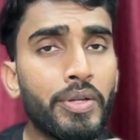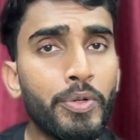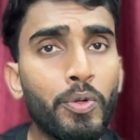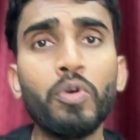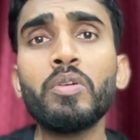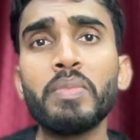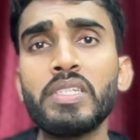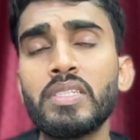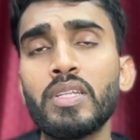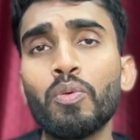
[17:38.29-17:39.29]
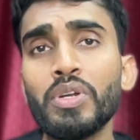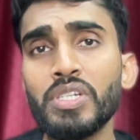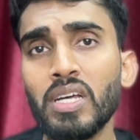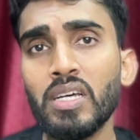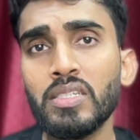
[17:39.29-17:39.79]
Don't miss the
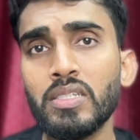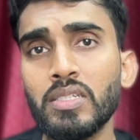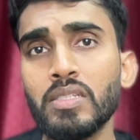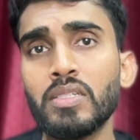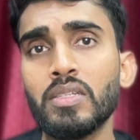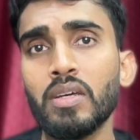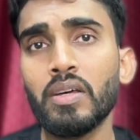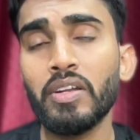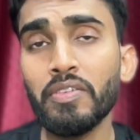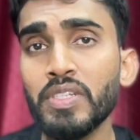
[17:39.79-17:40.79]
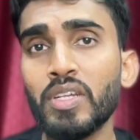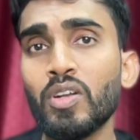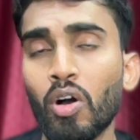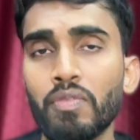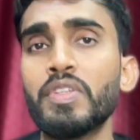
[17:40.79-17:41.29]
question answers revision
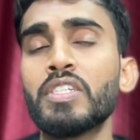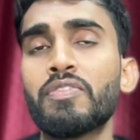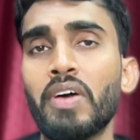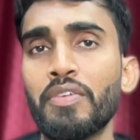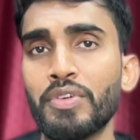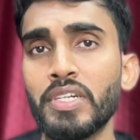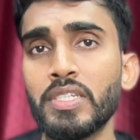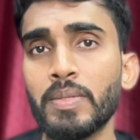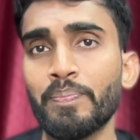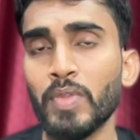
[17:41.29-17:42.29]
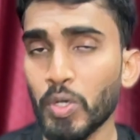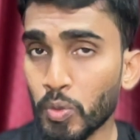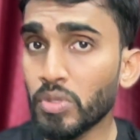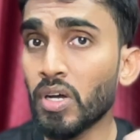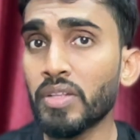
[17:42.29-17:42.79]
of these 5 units.
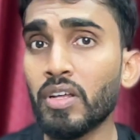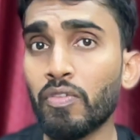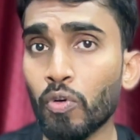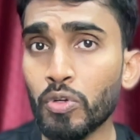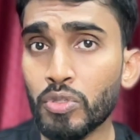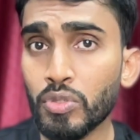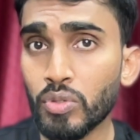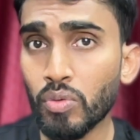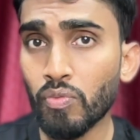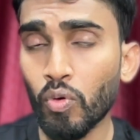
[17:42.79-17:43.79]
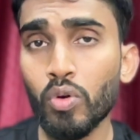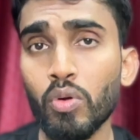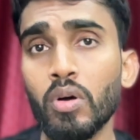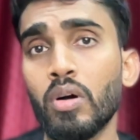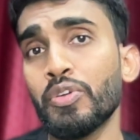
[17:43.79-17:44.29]
Do the other four
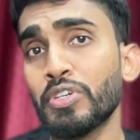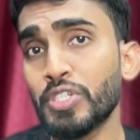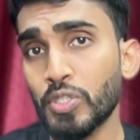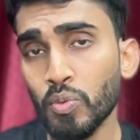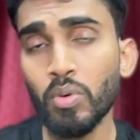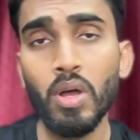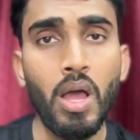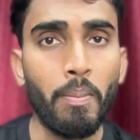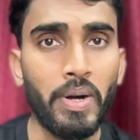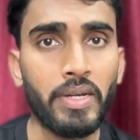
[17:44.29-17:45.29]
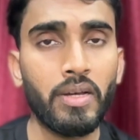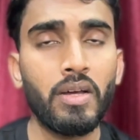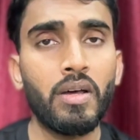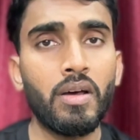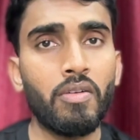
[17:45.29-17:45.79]
units too, but
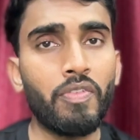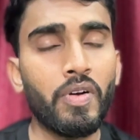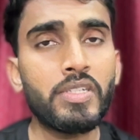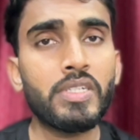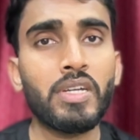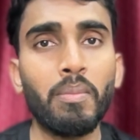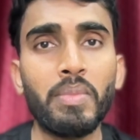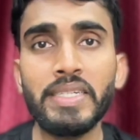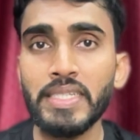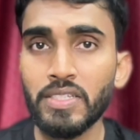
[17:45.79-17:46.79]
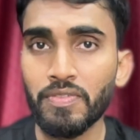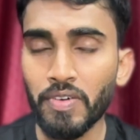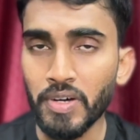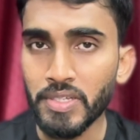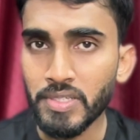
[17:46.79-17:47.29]
first complete this
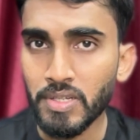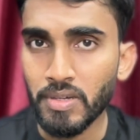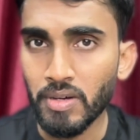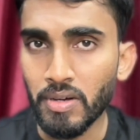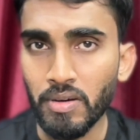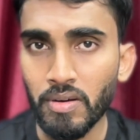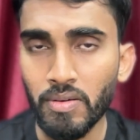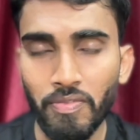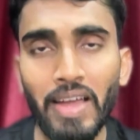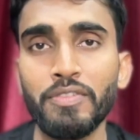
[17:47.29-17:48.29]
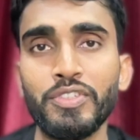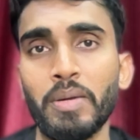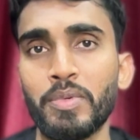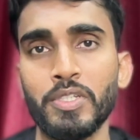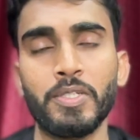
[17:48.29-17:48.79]
first 5
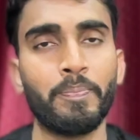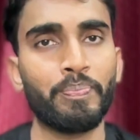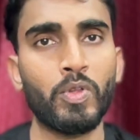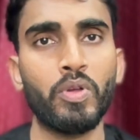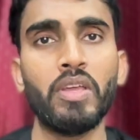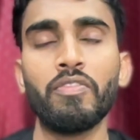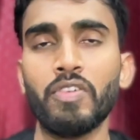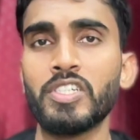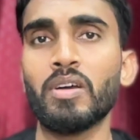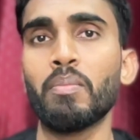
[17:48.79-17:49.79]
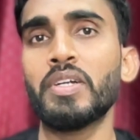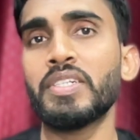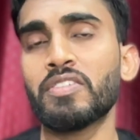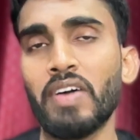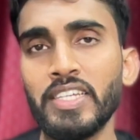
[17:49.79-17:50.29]
chapters. Okay, first complete
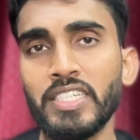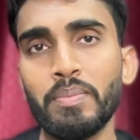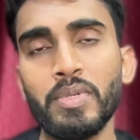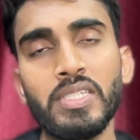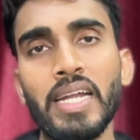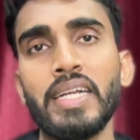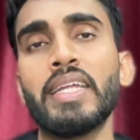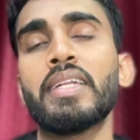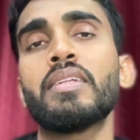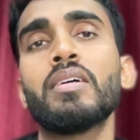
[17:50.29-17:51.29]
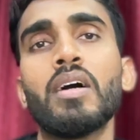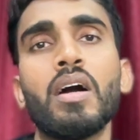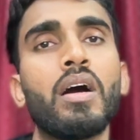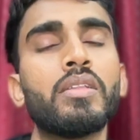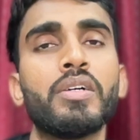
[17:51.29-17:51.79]
this 5 chapters and then the
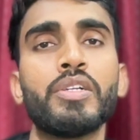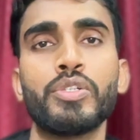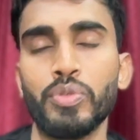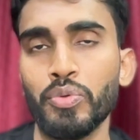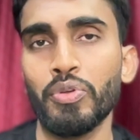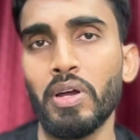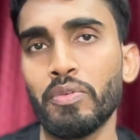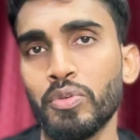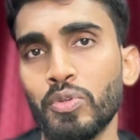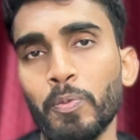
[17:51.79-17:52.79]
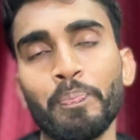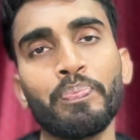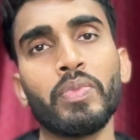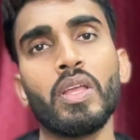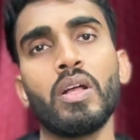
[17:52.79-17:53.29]
other 2 you have to do.
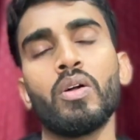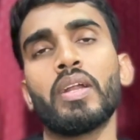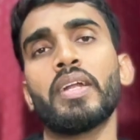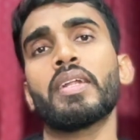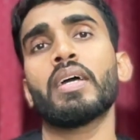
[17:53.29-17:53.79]
All right.